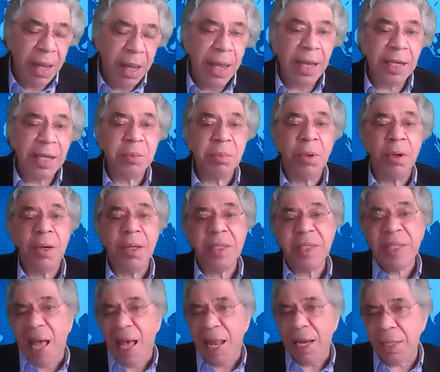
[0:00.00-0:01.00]
as more
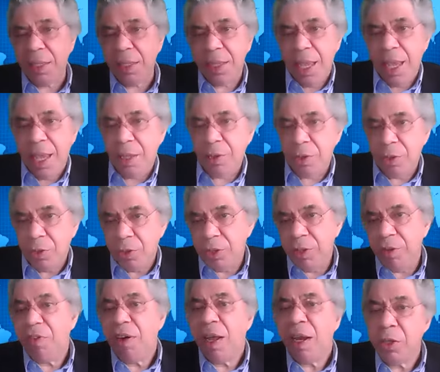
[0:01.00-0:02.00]
talent enters
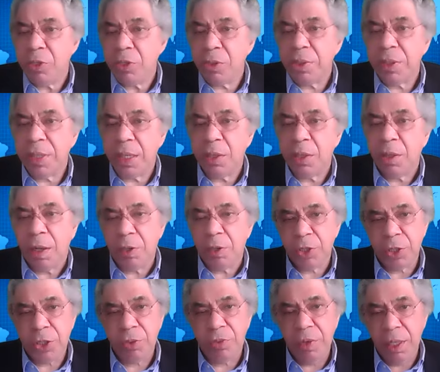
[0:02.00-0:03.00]
the financial
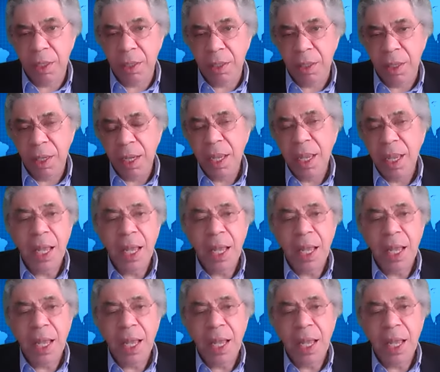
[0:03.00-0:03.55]
technology sphere